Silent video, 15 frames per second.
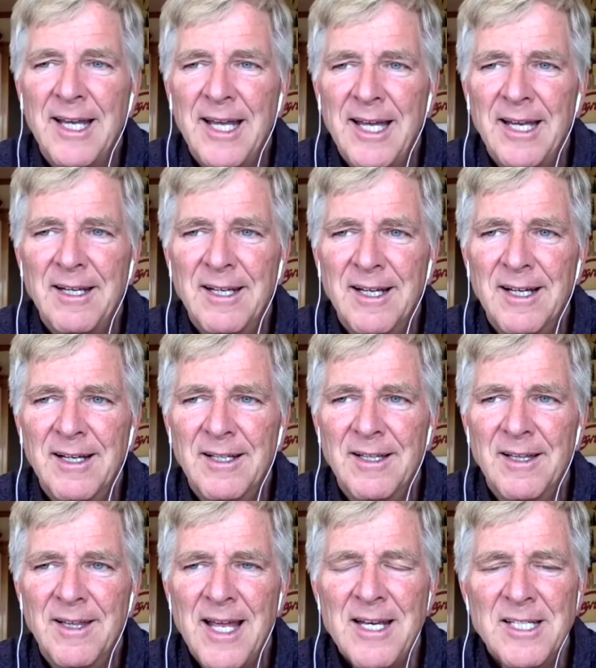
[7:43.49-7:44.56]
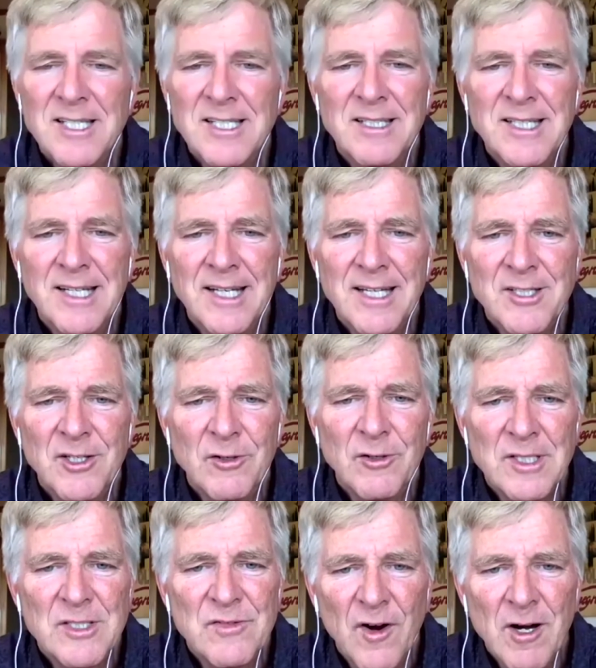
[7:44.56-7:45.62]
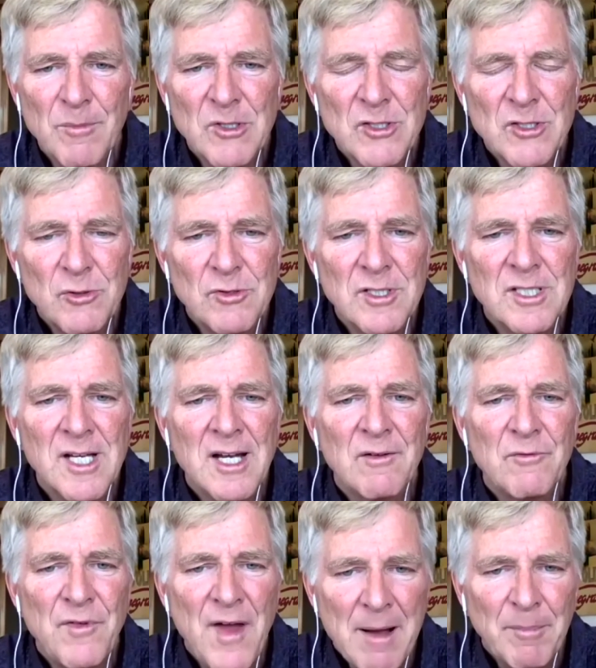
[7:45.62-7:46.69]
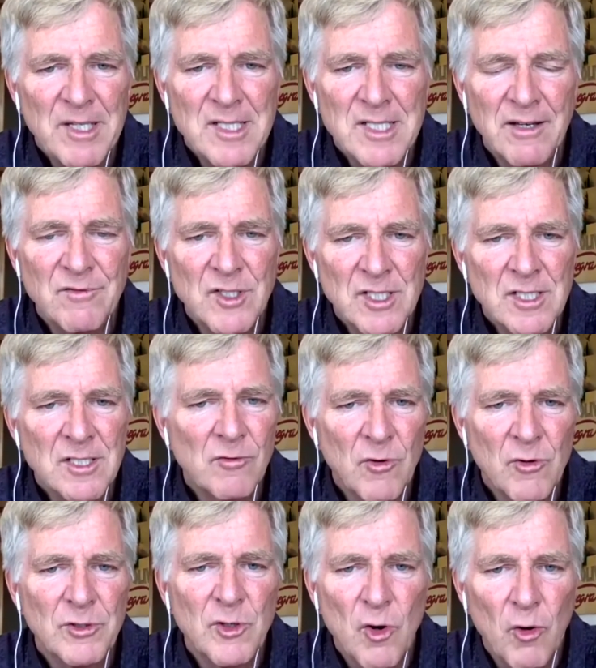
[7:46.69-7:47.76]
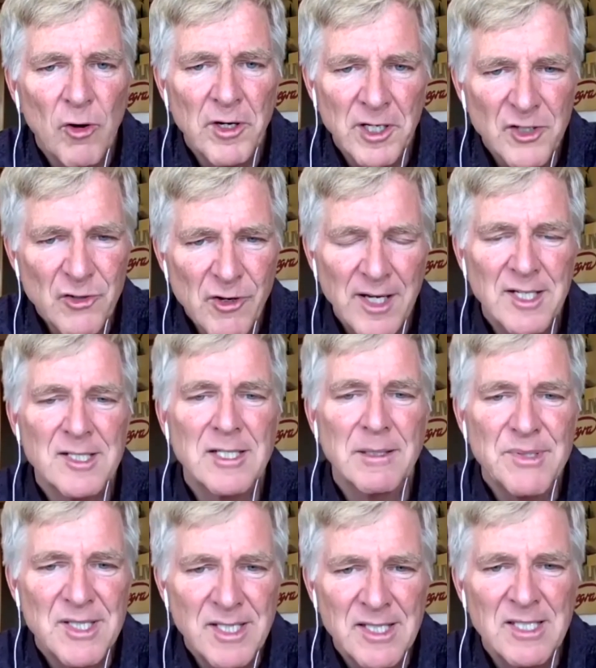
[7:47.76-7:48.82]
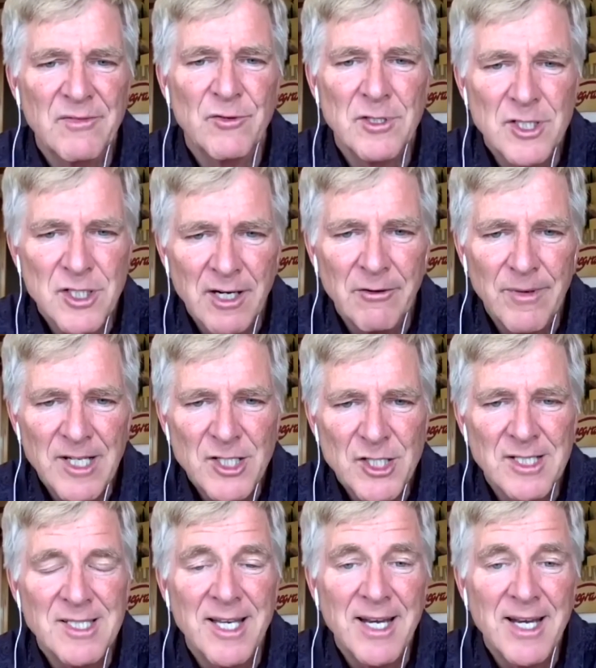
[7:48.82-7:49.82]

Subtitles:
And then to get to know these farmers whose families have just grown corn and tried to subsist for generations.